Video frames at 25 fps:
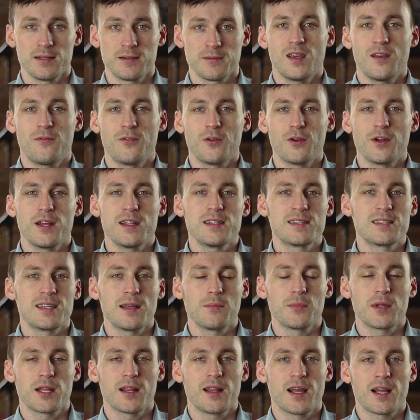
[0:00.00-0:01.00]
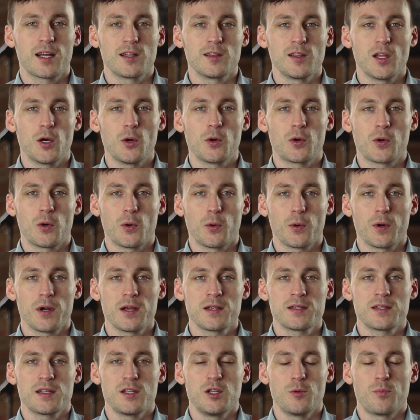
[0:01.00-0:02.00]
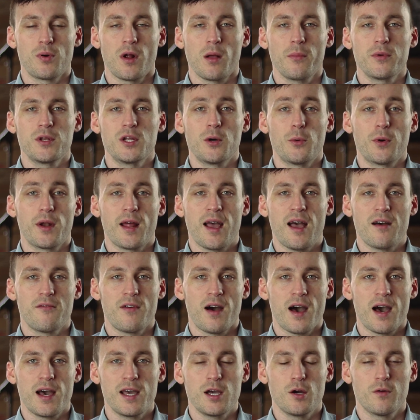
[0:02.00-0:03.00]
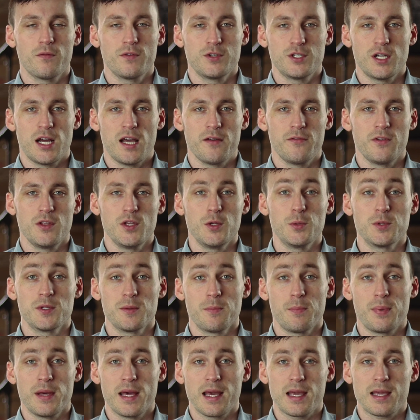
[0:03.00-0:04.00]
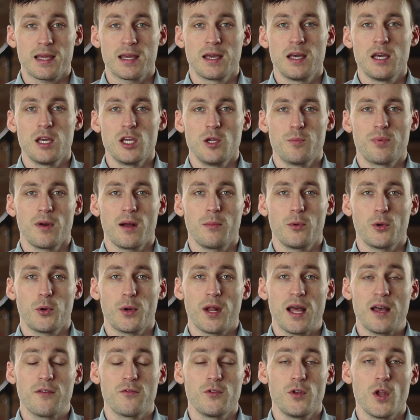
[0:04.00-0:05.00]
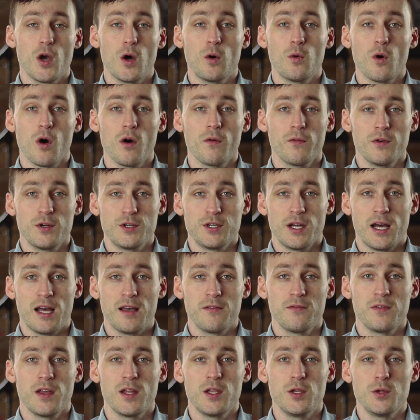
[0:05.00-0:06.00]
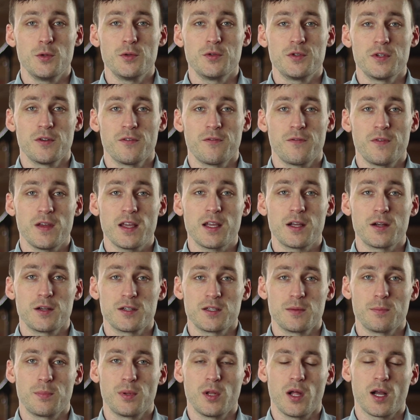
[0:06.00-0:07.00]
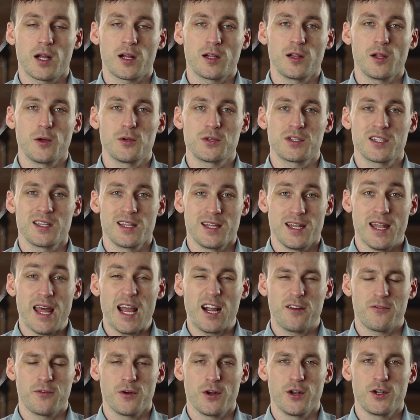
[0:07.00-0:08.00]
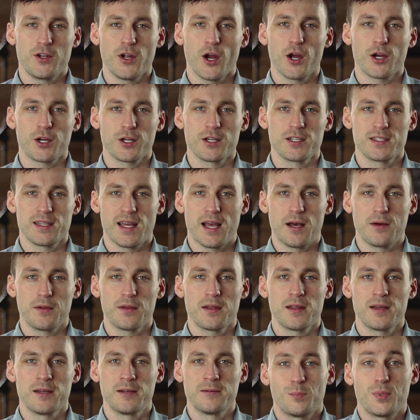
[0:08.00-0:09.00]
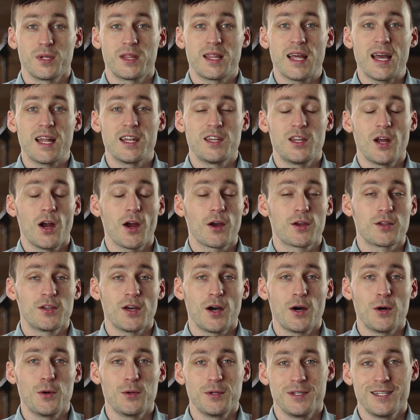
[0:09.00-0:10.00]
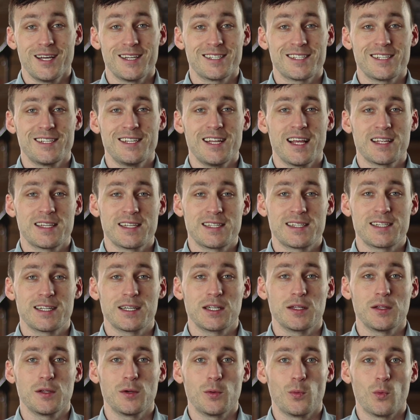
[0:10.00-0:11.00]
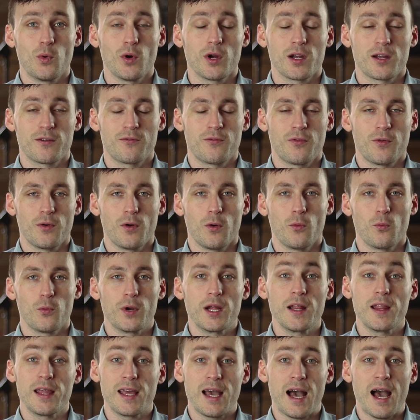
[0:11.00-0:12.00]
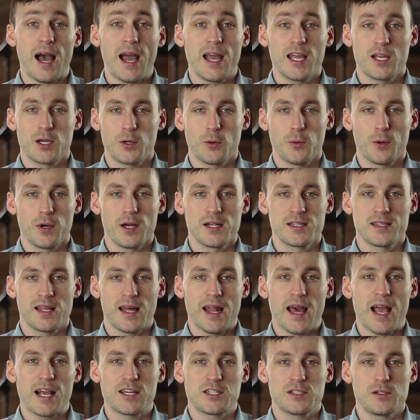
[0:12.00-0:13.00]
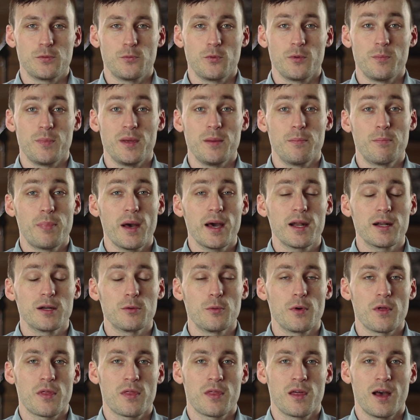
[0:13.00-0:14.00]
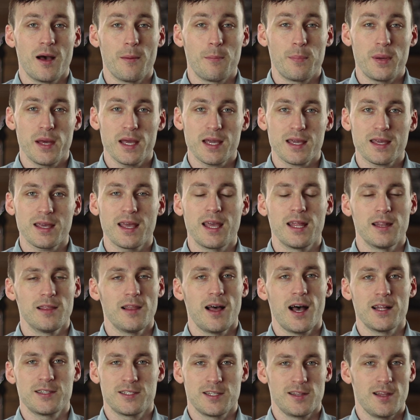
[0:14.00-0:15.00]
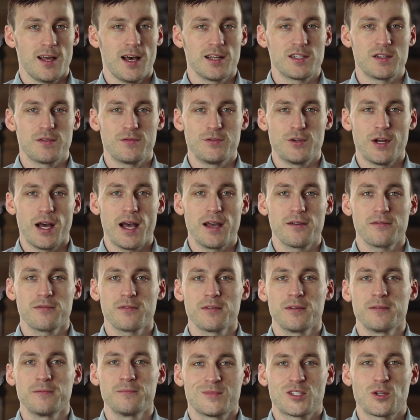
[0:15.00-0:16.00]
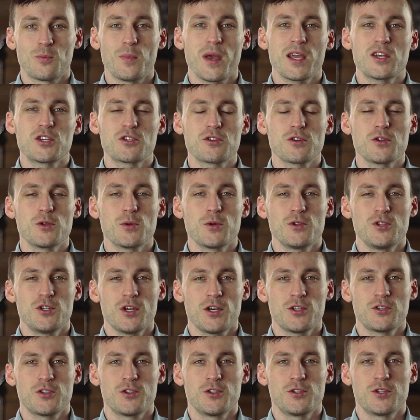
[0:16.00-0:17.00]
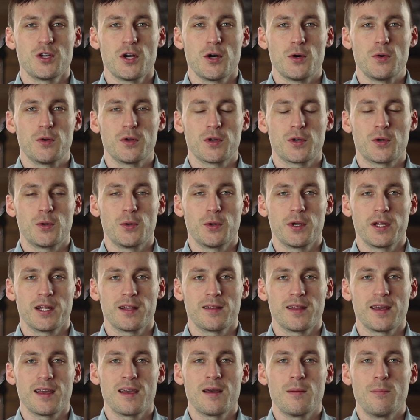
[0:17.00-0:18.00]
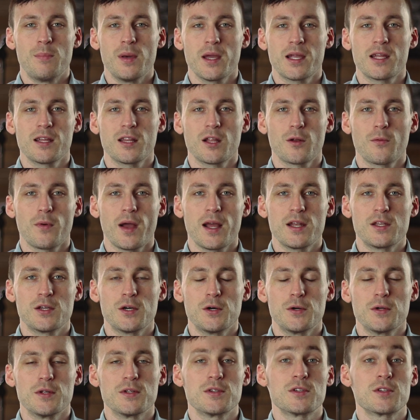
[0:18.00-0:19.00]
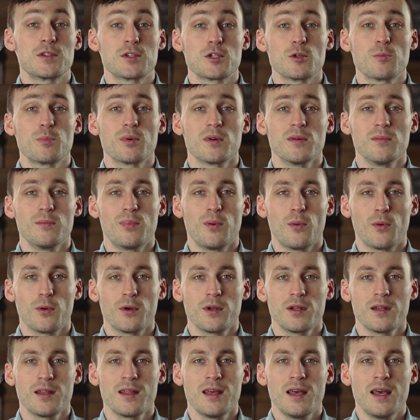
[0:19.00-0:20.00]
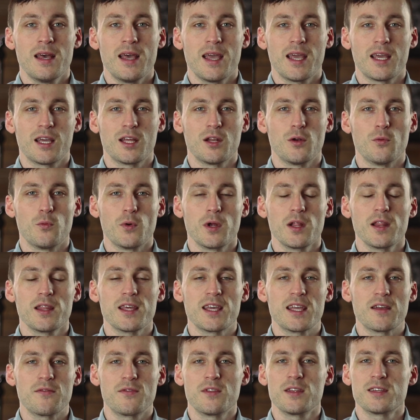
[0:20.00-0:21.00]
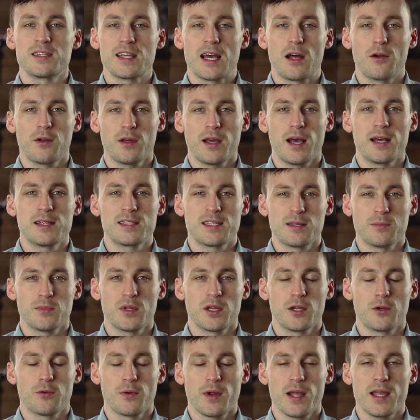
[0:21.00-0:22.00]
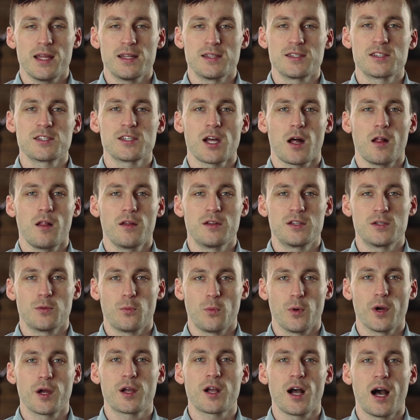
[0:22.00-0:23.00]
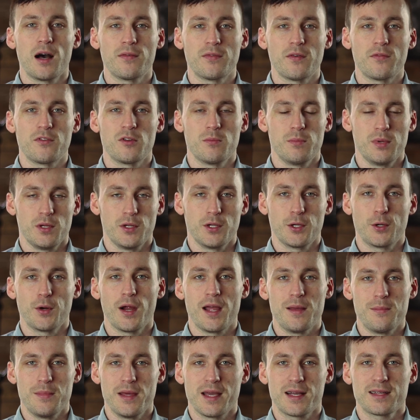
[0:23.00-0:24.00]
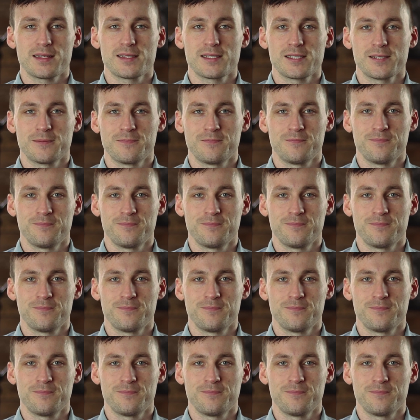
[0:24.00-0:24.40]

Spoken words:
If you're in something like a low chorus, you probably don't want to have high overdrive and use a pick. You probably want to have no overdrive and use your fingers and pluck close to the neck for a darker sound. But that dark tone doesn't necessarily work for a really high chorus that actually would be better with a pick and lots of drive. So make sure you adjust your tone accordingly. Picking the right tone is super important and can really give the sound guy something great and solid to work off of to build a great mix.